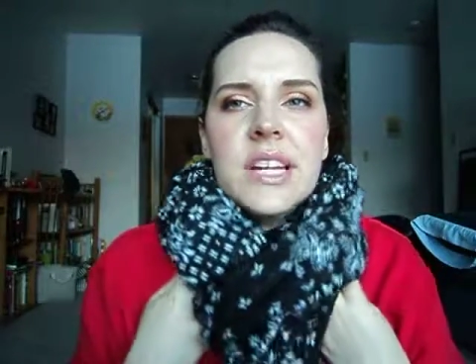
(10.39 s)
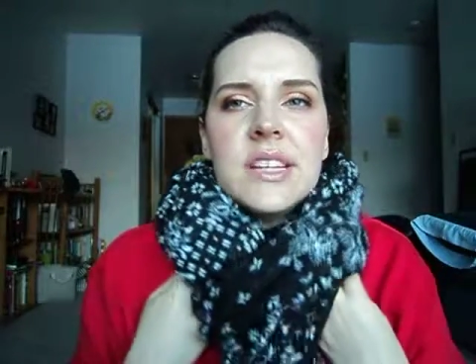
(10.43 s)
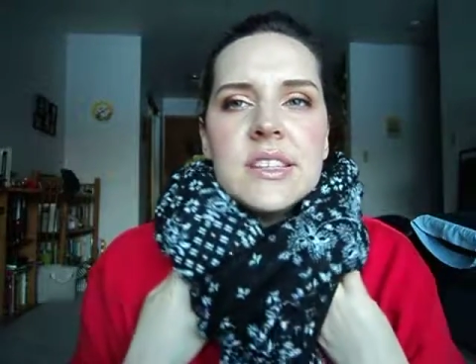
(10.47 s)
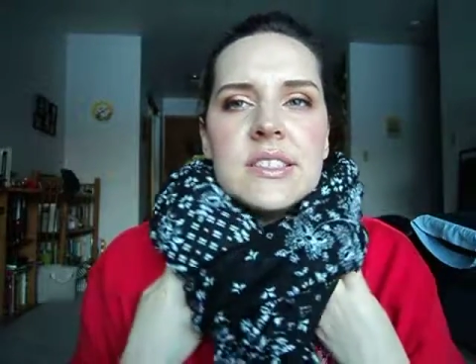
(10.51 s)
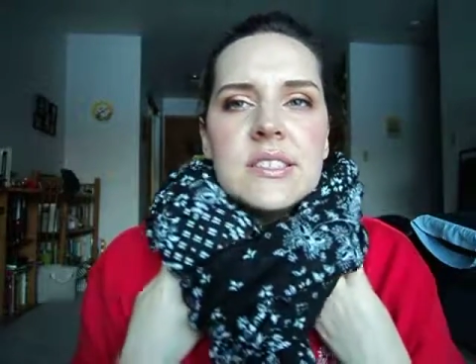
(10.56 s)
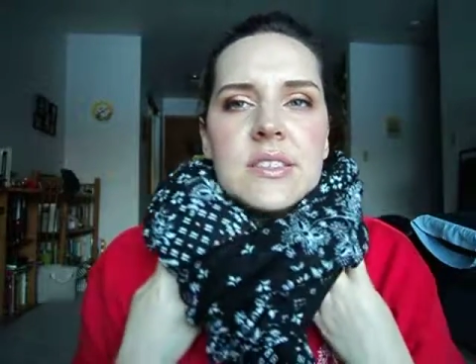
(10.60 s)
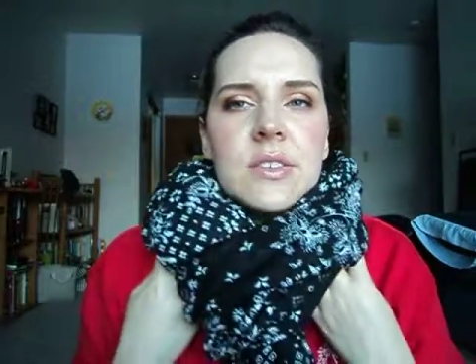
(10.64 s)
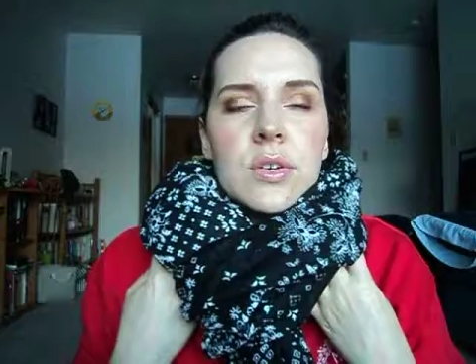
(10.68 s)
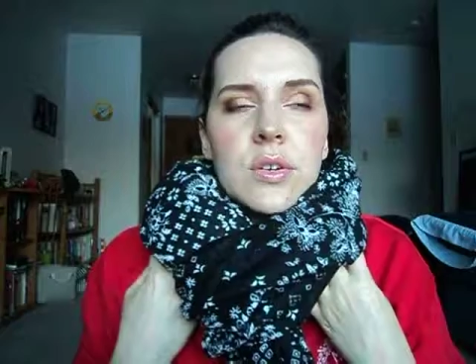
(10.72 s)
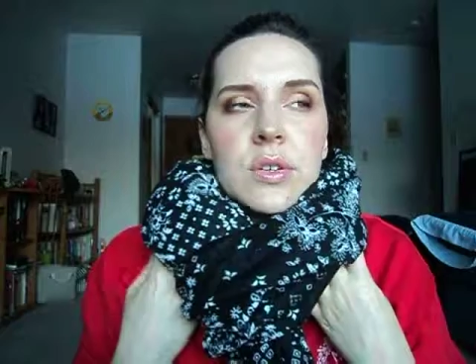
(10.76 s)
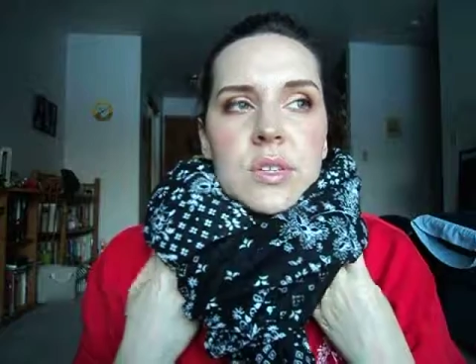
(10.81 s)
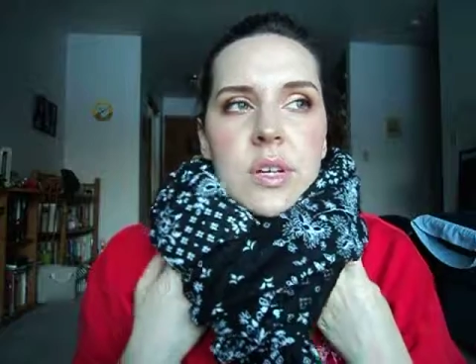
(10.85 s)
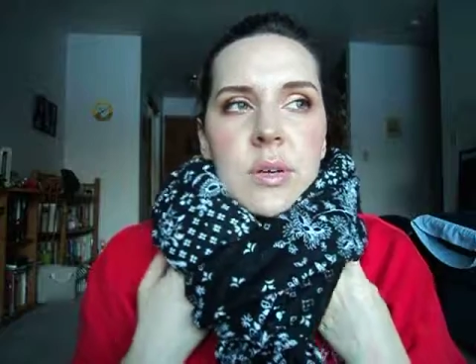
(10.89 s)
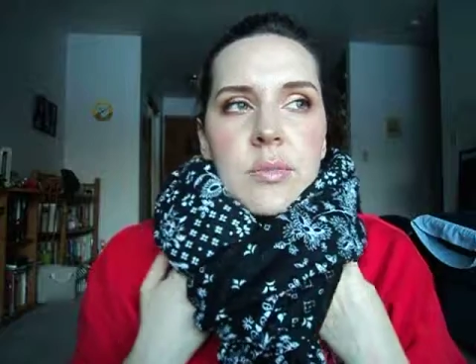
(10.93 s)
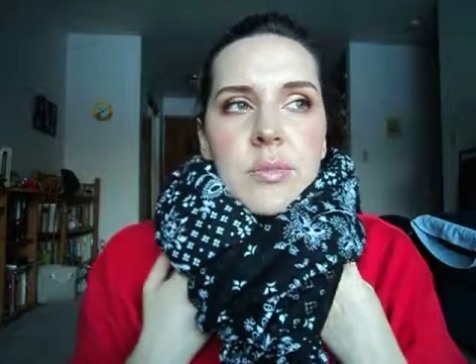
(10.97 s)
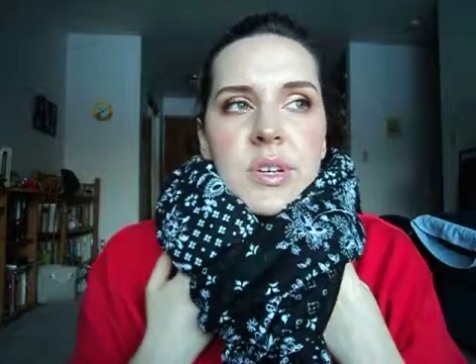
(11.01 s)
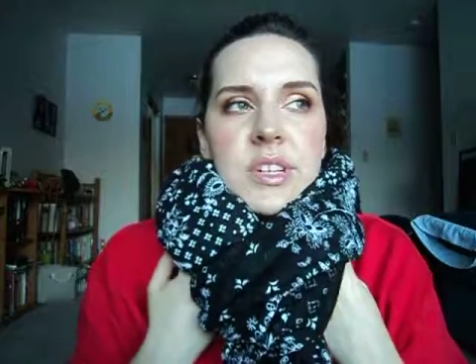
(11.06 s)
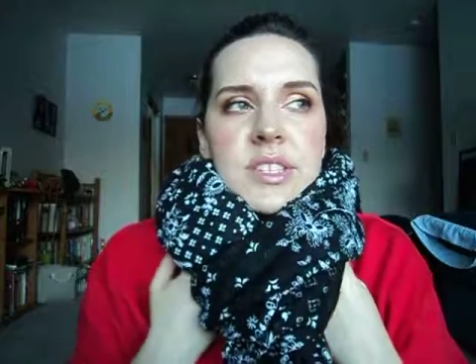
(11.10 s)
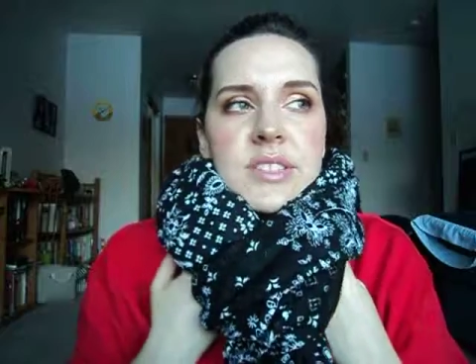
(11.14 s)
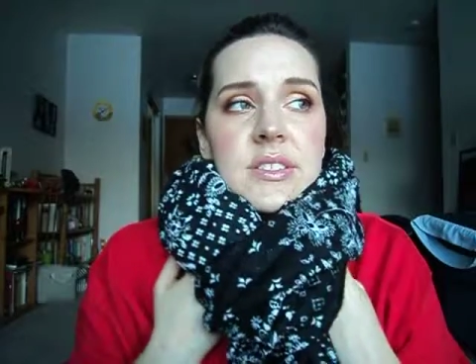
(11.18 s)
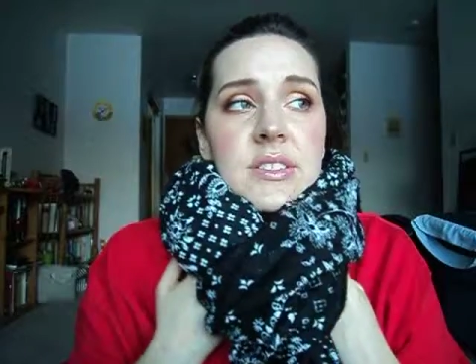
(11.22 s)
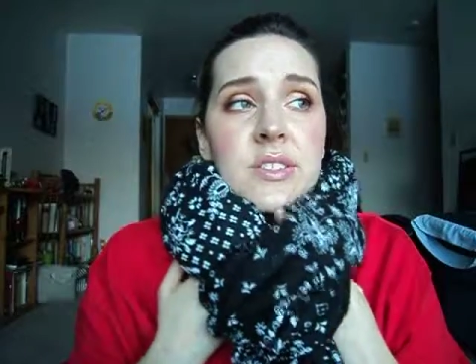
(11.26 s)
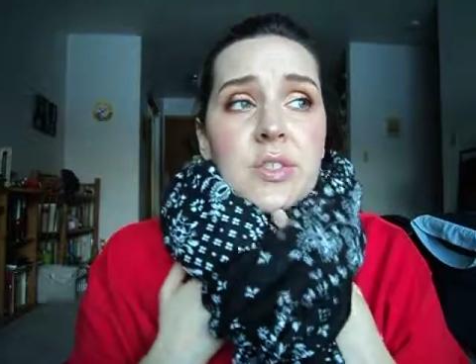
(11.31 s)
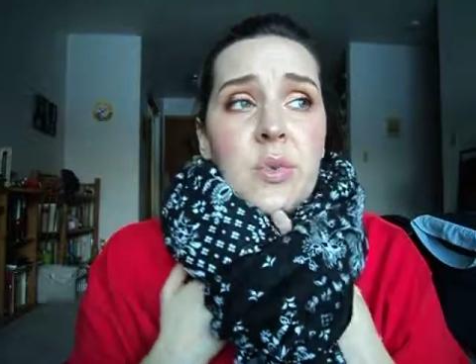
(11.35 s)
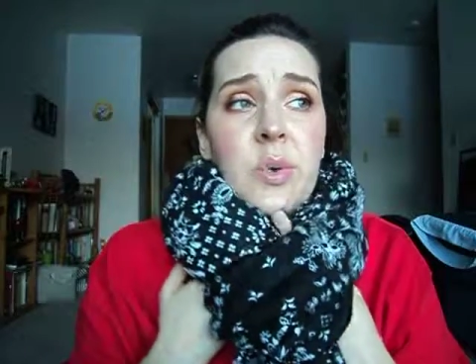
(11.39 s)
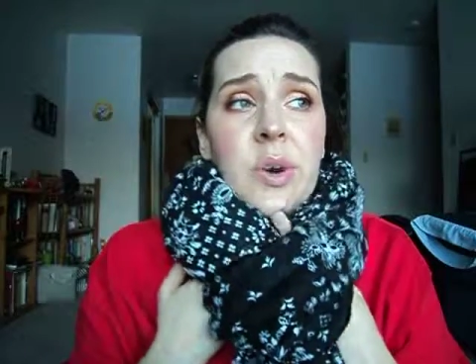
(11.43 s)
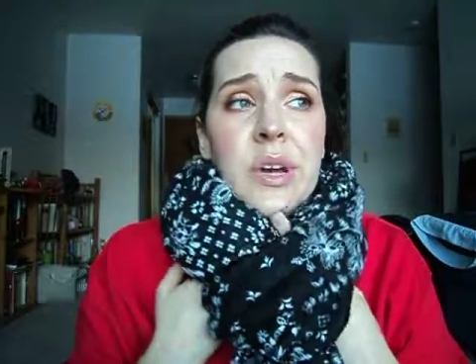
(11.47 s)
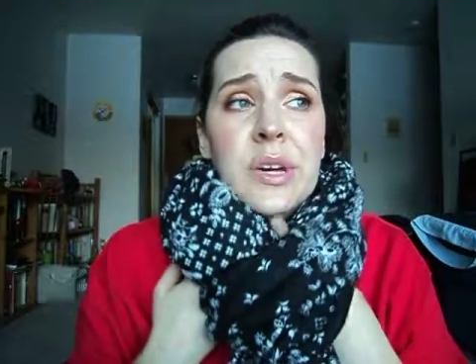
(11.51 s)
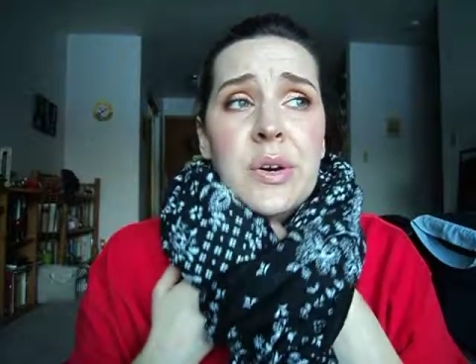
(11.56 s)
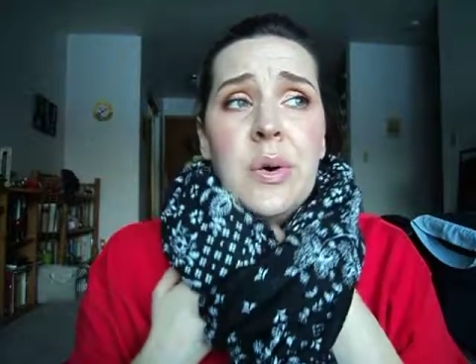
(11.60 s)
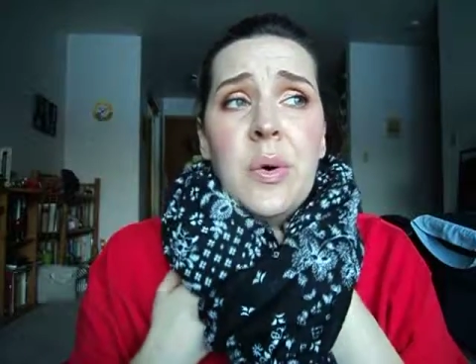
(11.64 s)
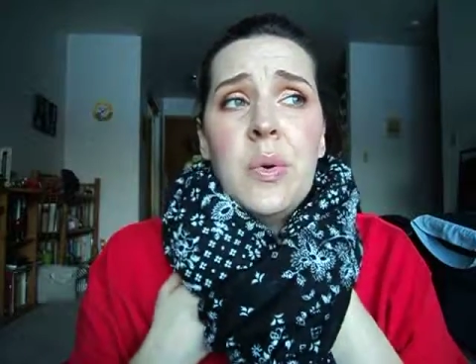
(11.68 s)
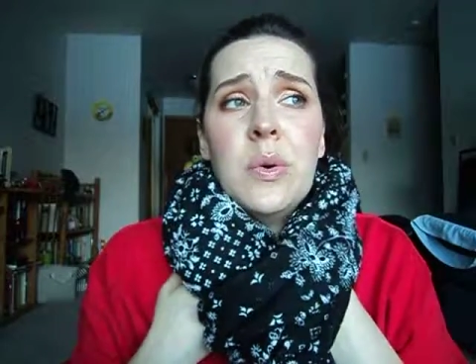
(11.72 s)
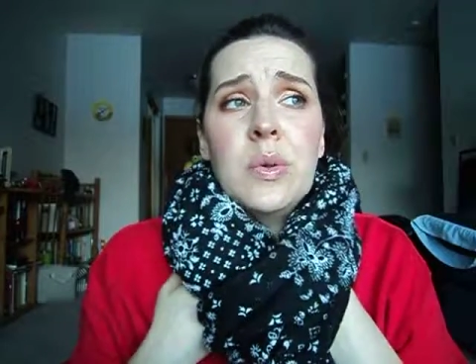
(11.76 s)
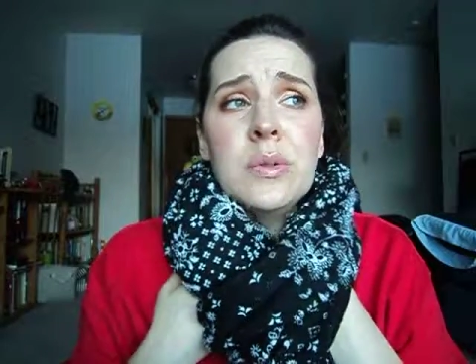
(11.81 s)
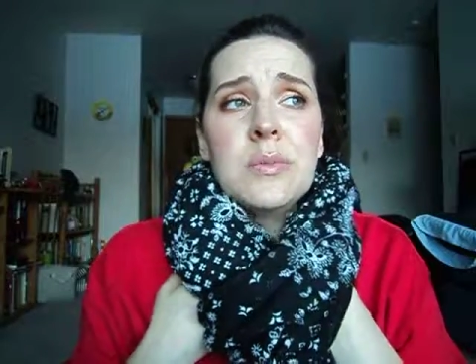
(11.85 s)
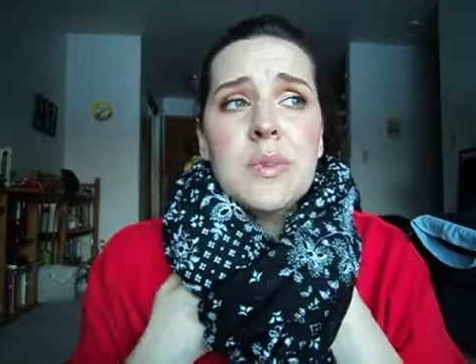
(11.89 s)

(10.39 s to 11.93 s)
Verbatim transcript: of snuggled up because it's quite cold.